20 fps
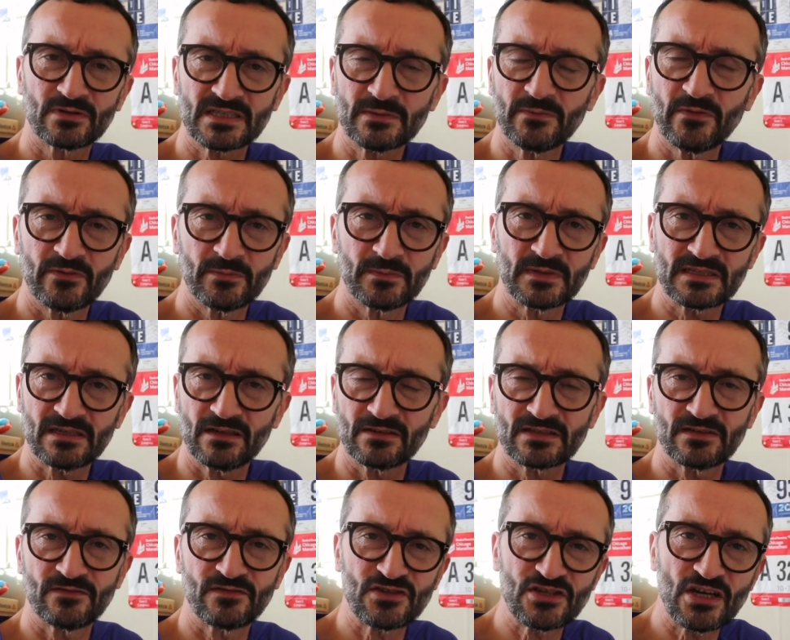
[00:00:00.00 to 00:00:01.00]
Some of them there's
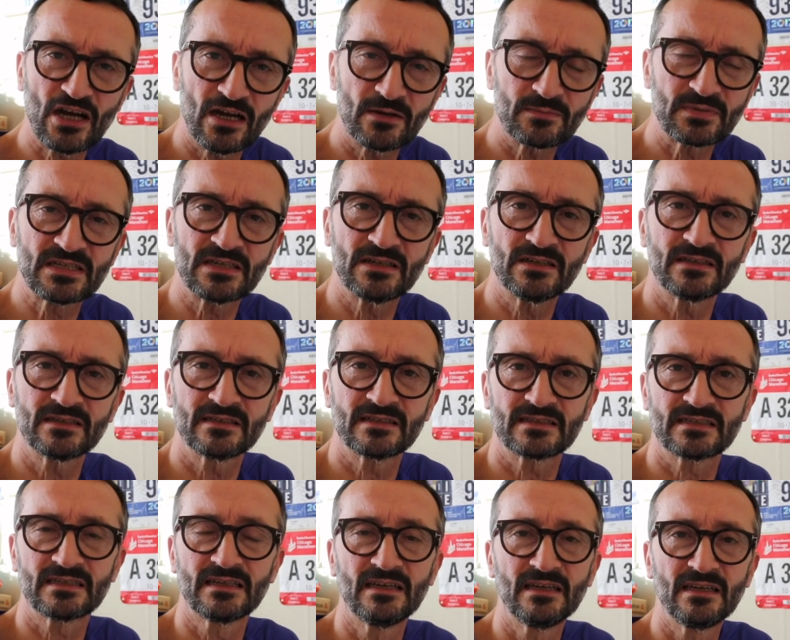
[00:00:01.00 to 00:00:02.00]
lots of sharp
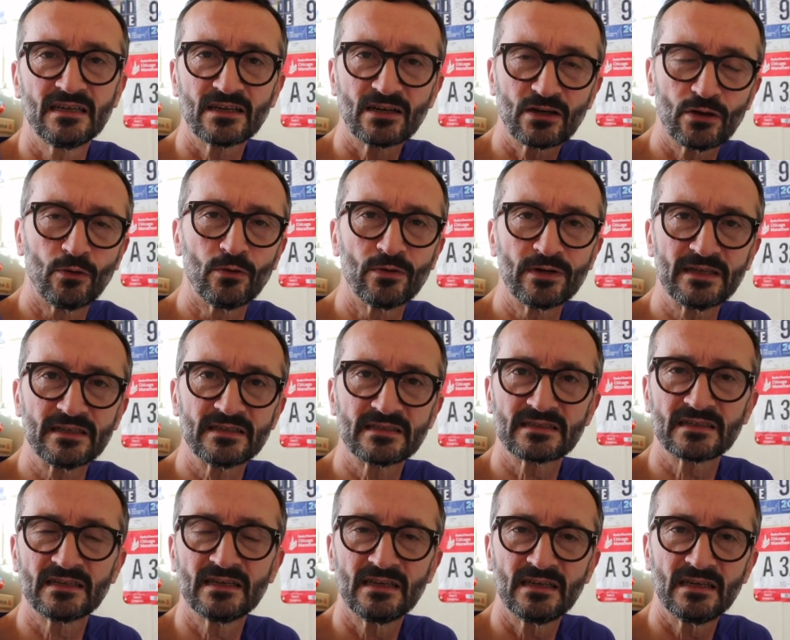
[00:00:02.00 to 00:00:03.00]
turns,
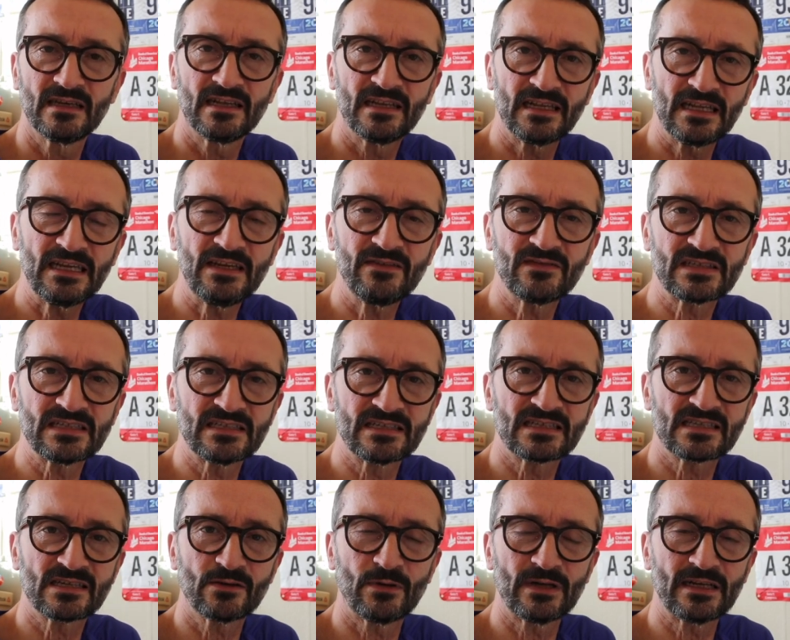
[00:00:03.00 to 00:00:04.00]
corners, leaves and
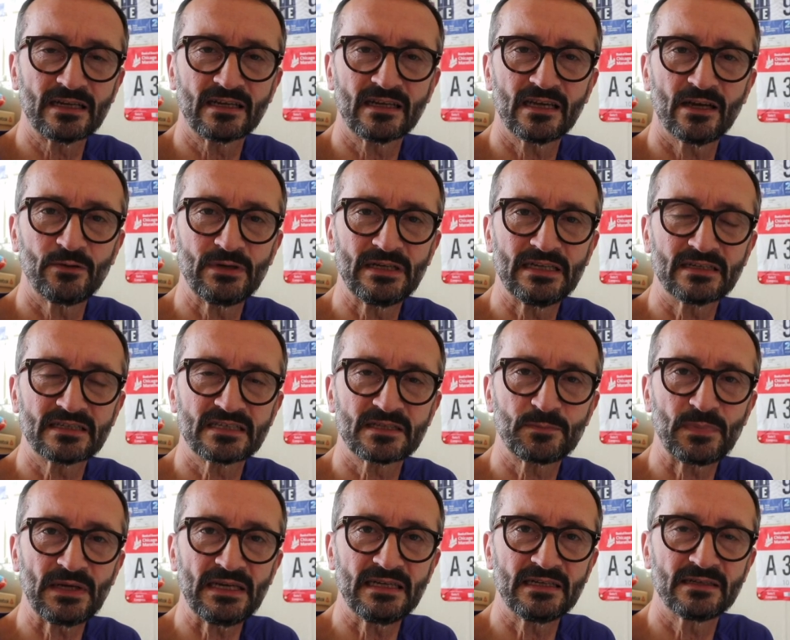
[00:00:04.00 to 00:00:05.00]
so on, and going at
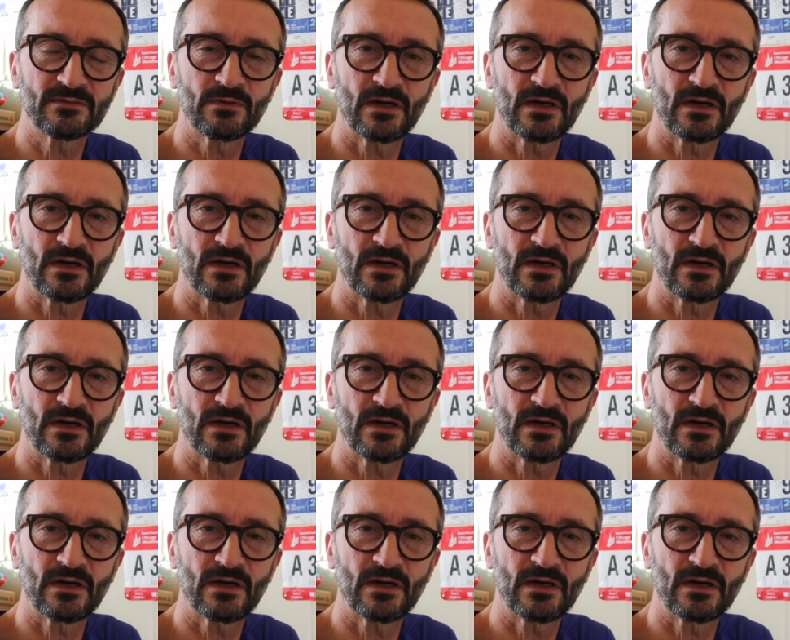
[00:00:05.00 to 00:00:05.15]
speed.